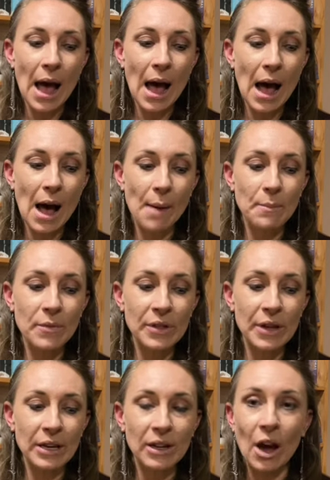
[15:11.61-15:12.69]

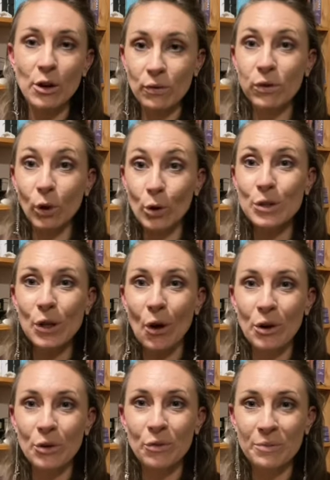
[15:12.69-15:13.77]
that kind of flows
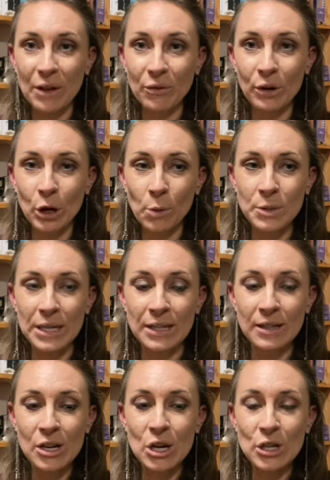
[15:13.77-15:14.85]
on from that free
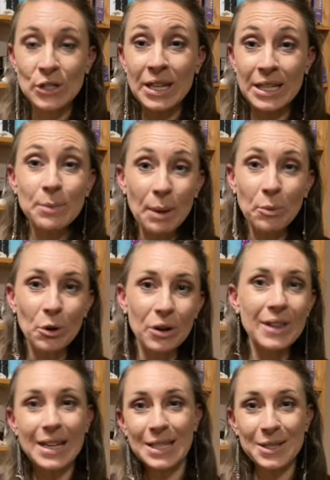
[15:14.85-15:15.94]
opt-in. So that's my
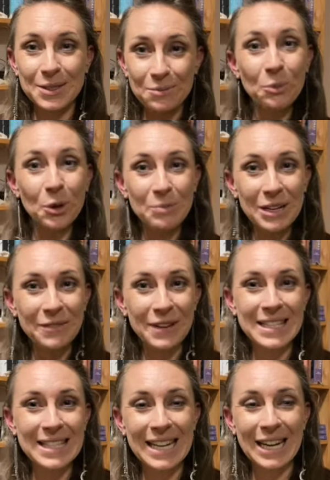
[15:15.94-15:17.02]
book. That's Moon
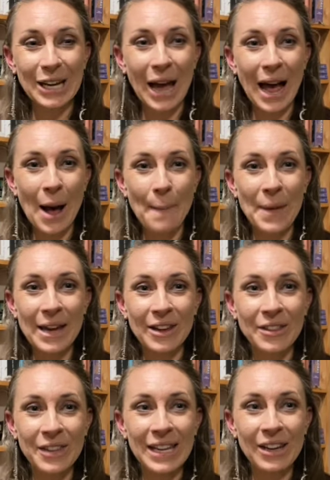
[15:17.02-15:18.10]
Manifesting. And
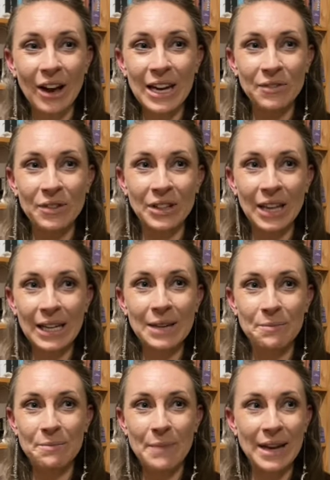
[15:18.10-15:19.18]
I think I even like
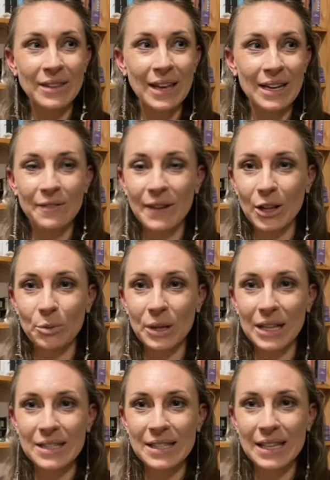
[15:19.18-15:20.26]
make that available
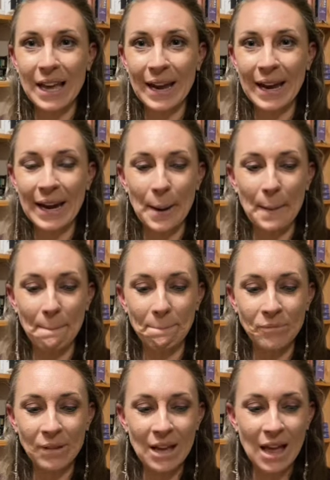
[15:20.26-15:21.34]
as
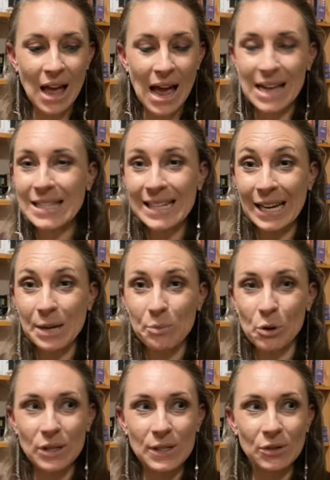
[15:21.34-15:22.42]
an
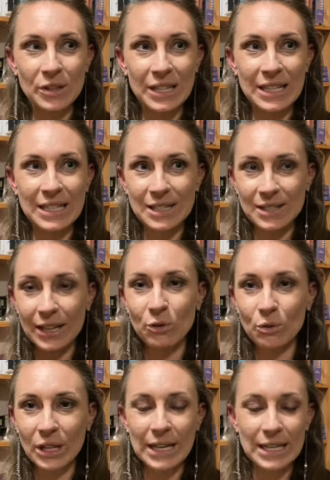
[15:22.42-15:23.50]
ebook so that it's like
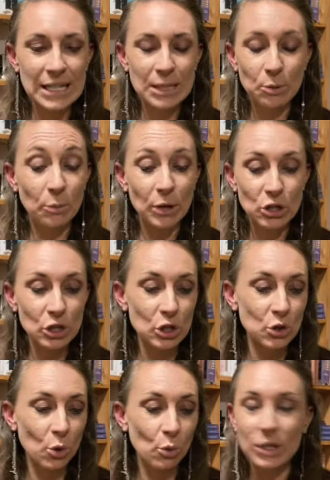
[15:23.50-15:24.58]
really accessible. I'm not actually
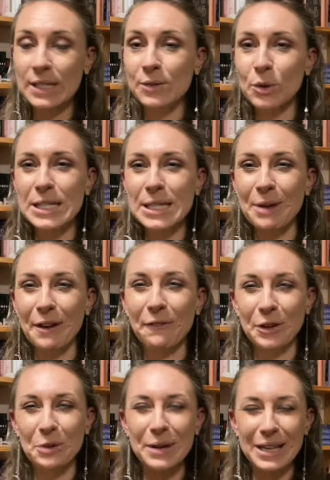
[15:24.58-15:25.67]
sure what's in my
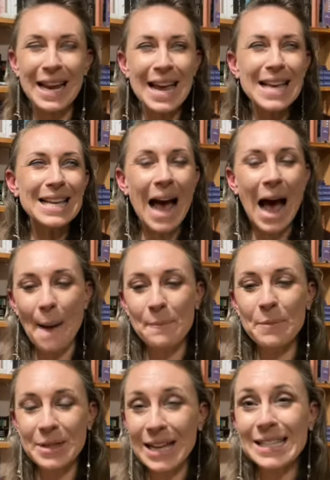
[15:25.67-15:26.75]
funnel, but
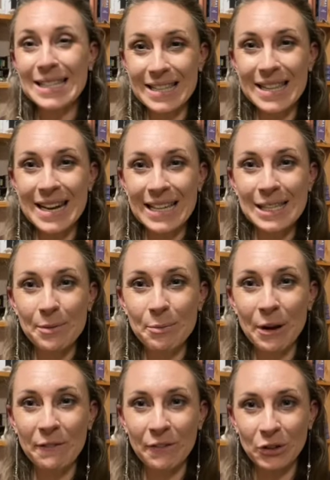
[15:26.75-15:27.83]
that's the next step in
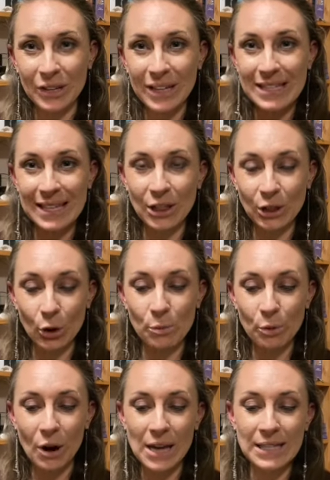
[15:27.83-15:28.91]
my funnel. It's that low
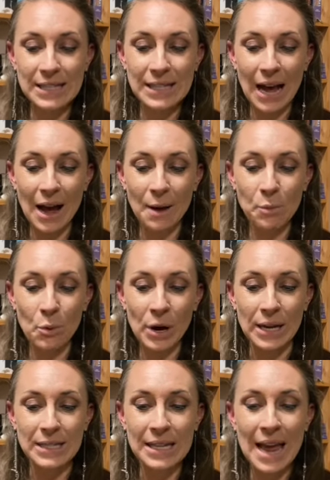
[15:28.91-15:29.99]
priced
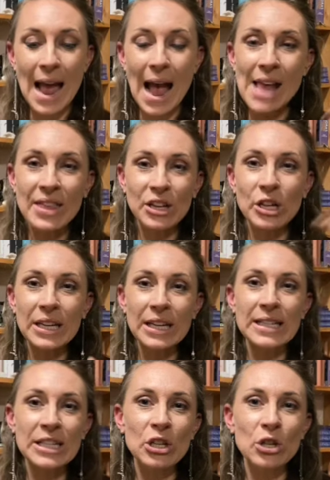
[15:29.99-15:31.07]
point. And then you can
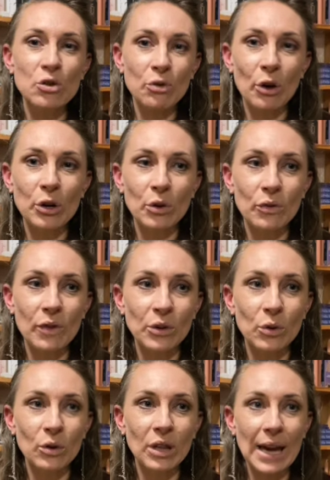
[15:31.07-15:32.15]
continue to grow your
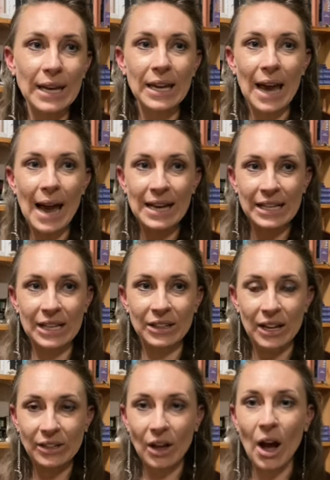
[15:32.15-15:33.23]
funnel, like adding in
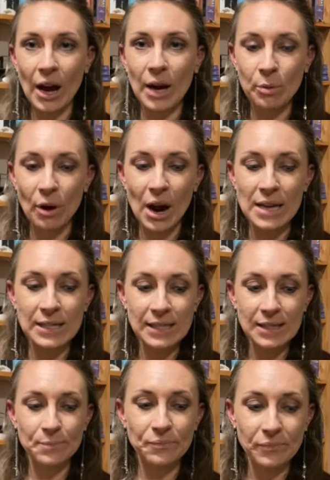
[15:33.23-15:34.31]
like the higher
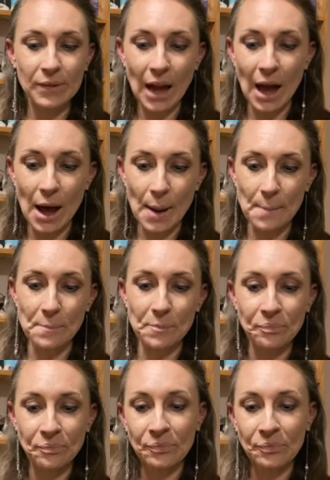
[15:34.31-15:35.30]
priced items,